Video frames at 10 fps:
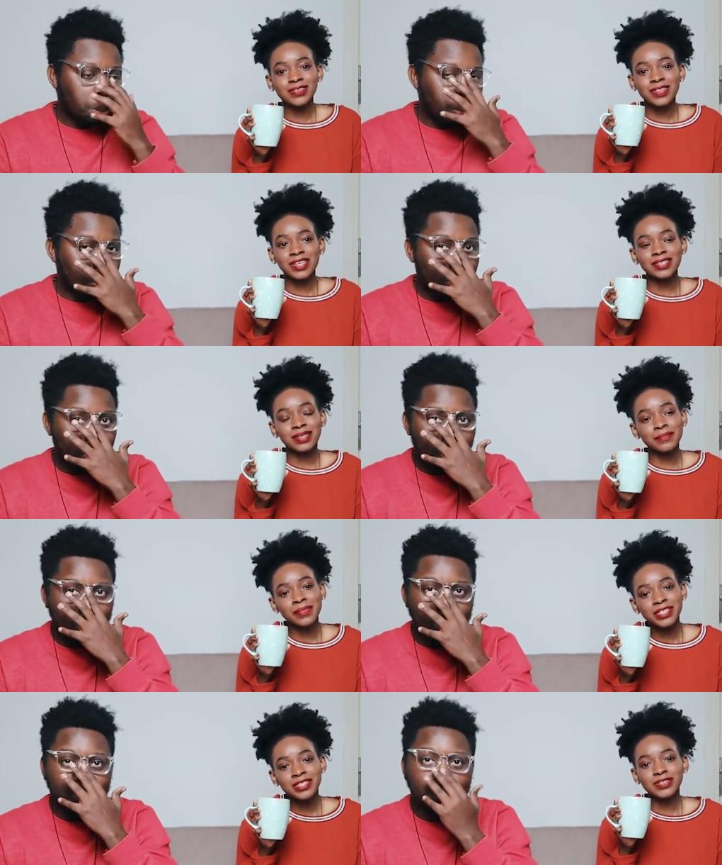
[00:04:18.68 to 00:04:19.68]
Speaker 1: Let's do this.
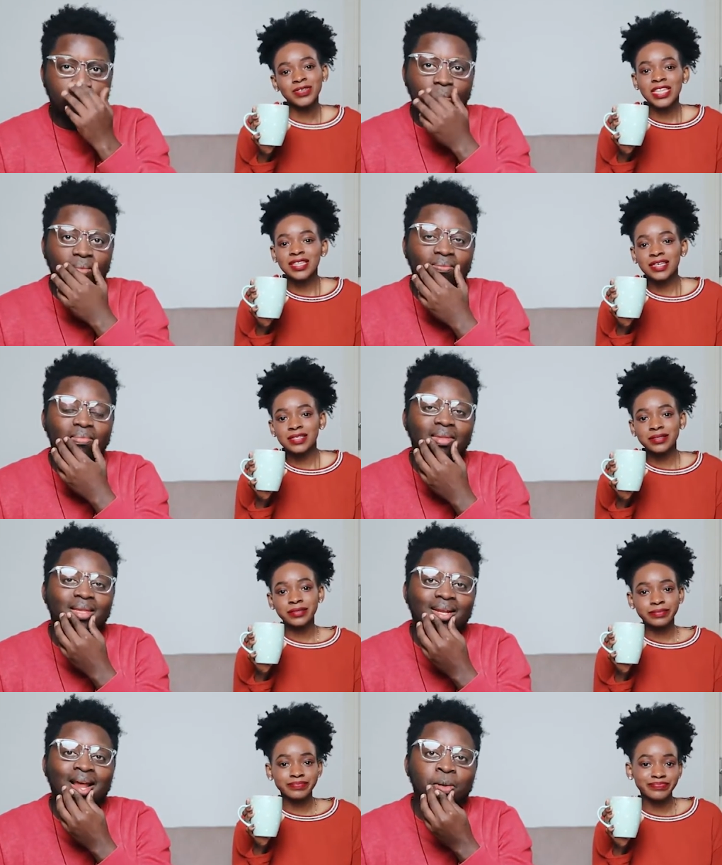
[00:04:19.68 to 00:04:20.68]
I'm busy doing this.
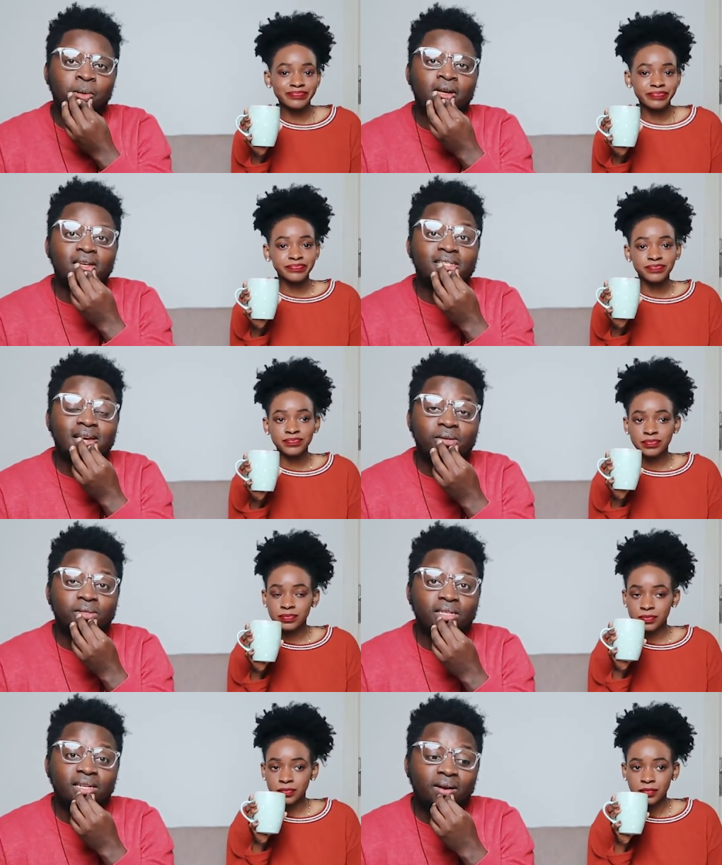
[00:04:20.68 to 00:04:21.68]
Speaker 2: Like we can decide
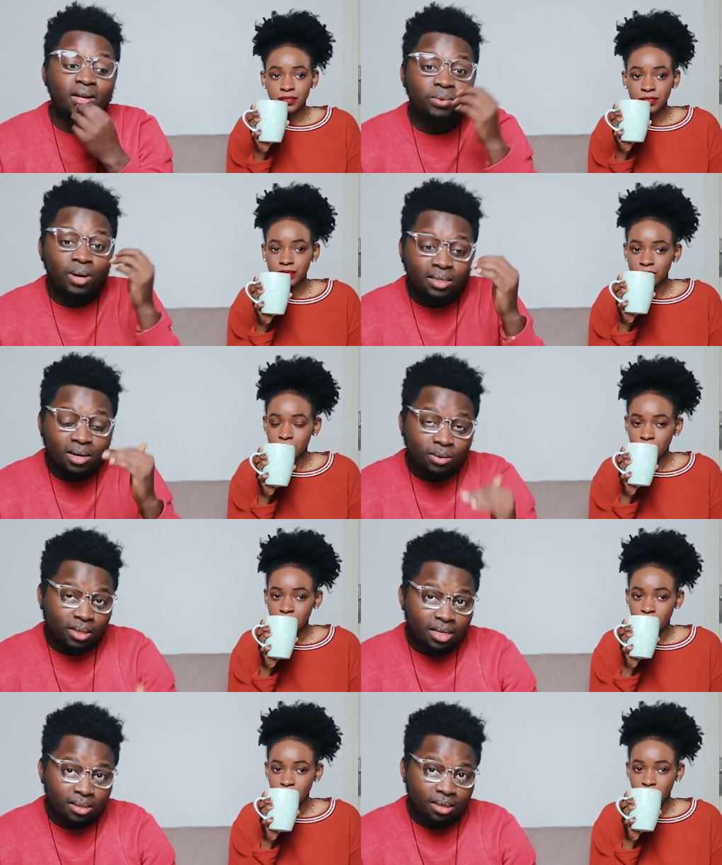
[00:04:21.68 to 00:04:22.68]
to sit down and write
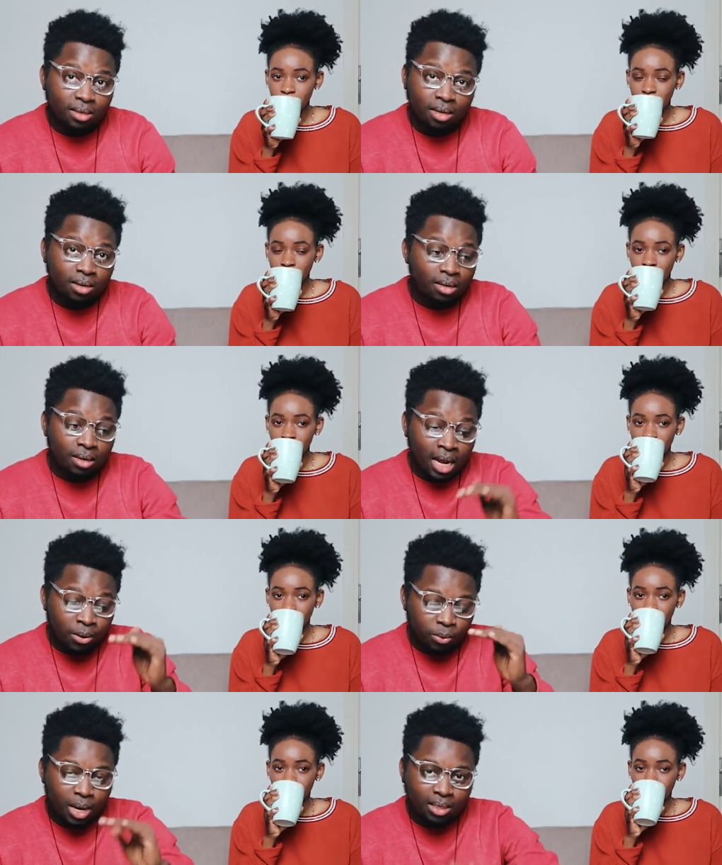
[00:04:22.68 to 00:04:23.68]
down things, uh,
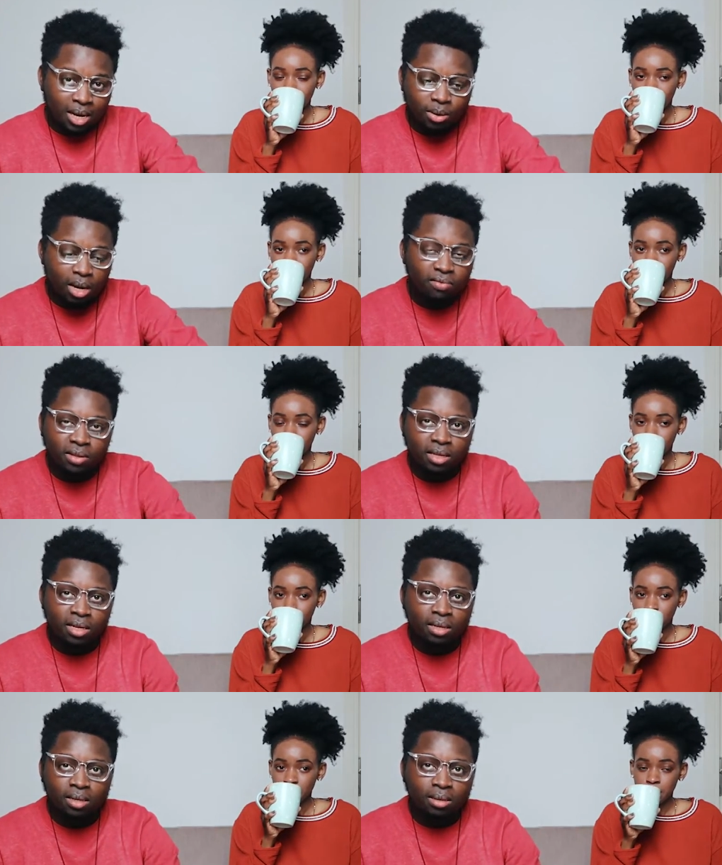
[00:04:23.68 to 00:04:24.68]
like write down
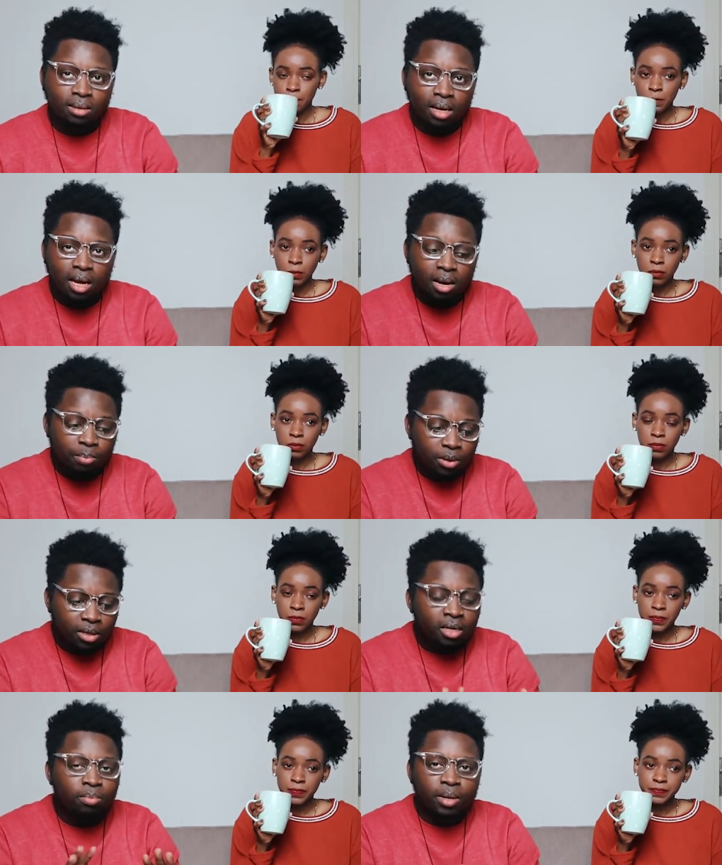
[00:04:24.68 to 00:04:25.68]
everything and put
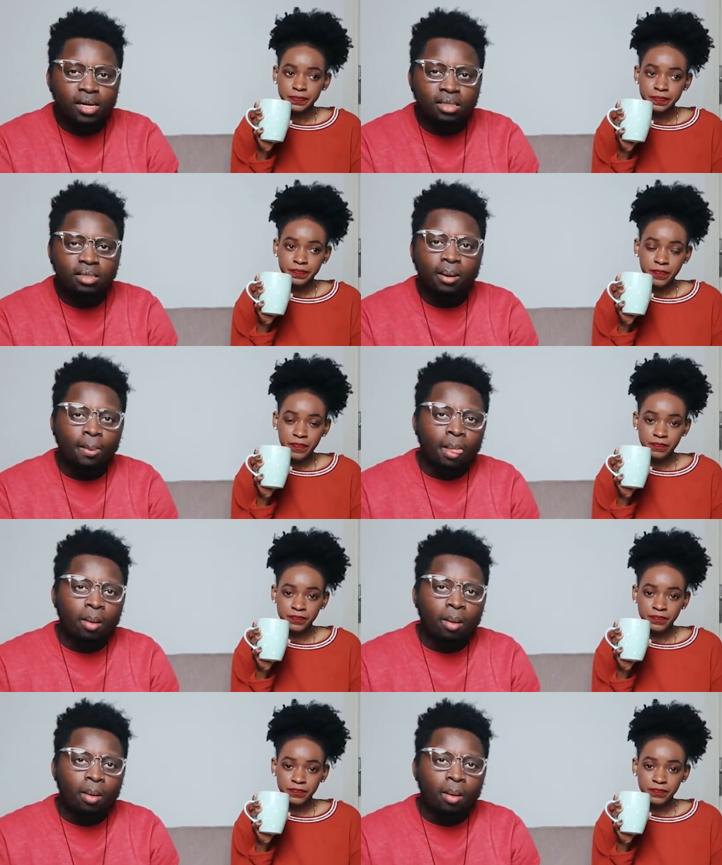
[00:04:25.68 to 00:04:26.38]
it in place.